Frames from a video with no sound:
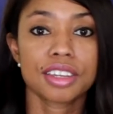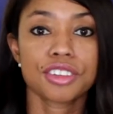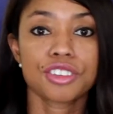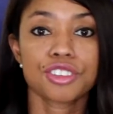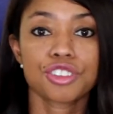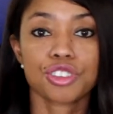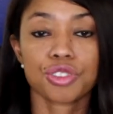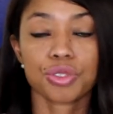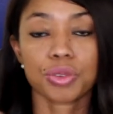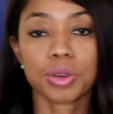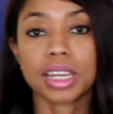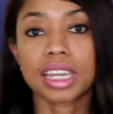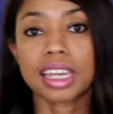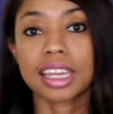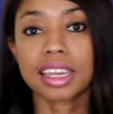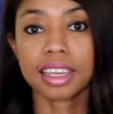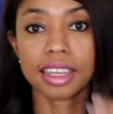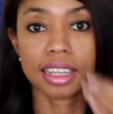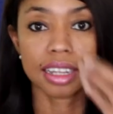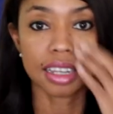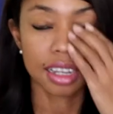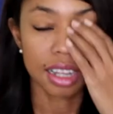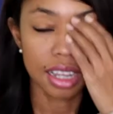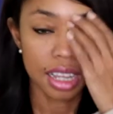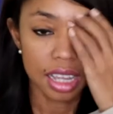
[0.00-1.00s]
and
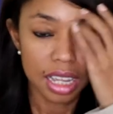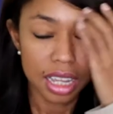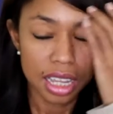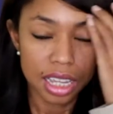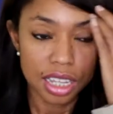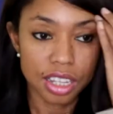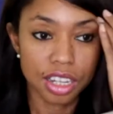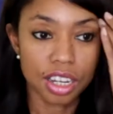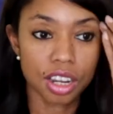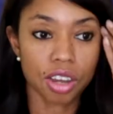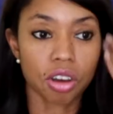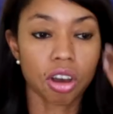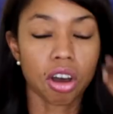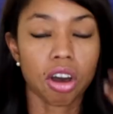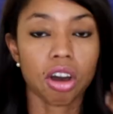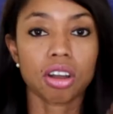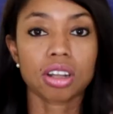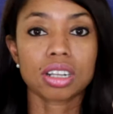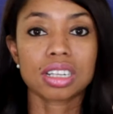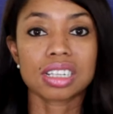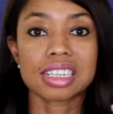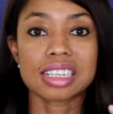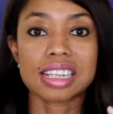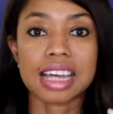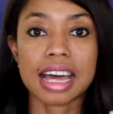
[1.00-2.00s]
drink and, you know,
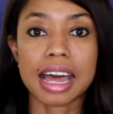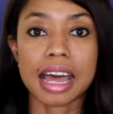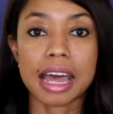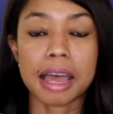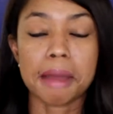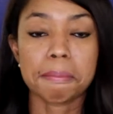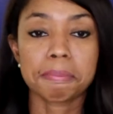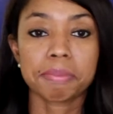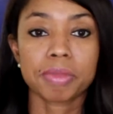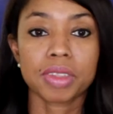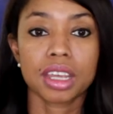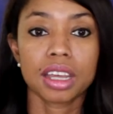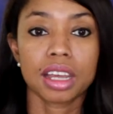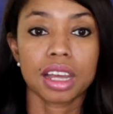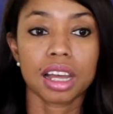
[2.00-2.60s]
all of that.